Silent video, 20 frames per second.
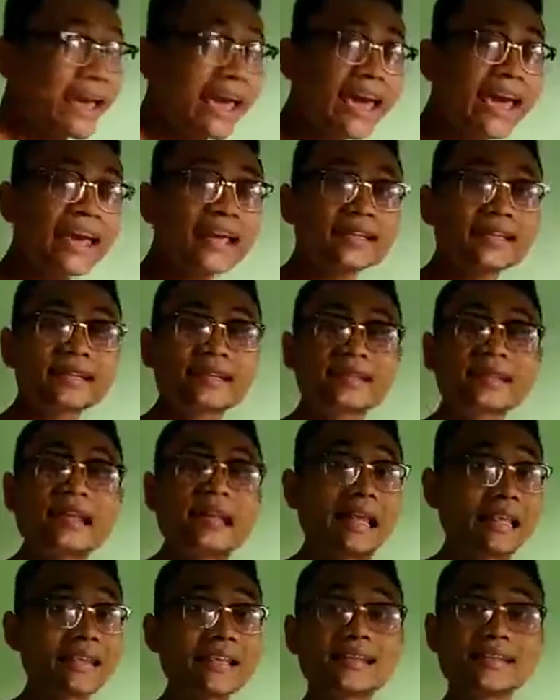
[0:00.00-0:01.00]
as
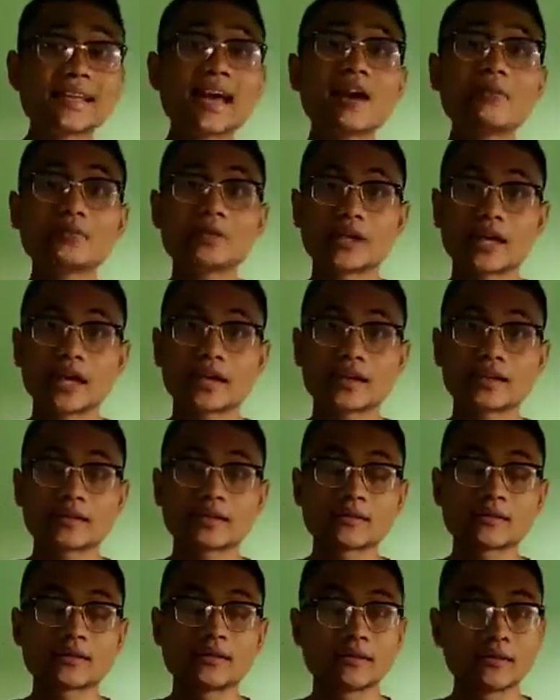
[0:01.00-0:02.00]
the subject,
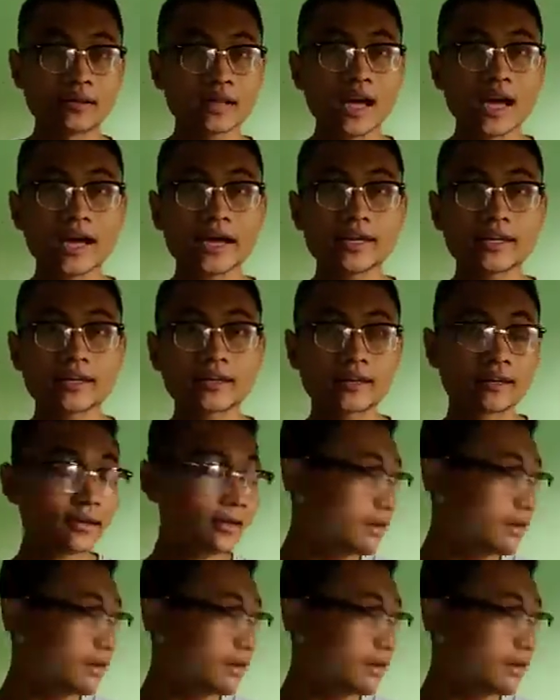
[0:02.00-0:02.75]
like